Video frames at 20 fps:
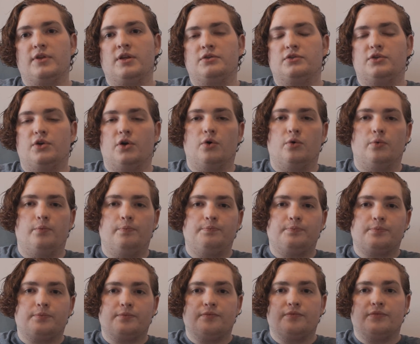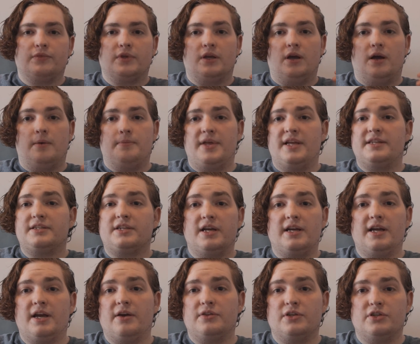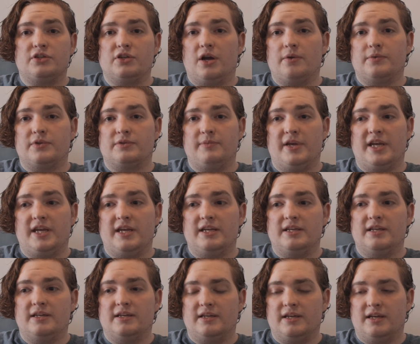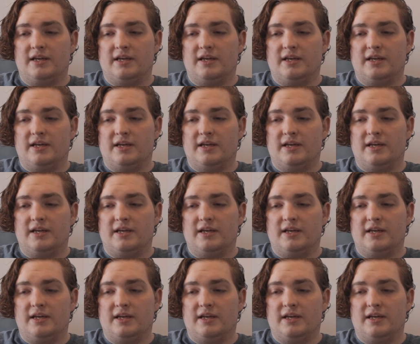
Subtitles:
So that's kind of how this shot was made.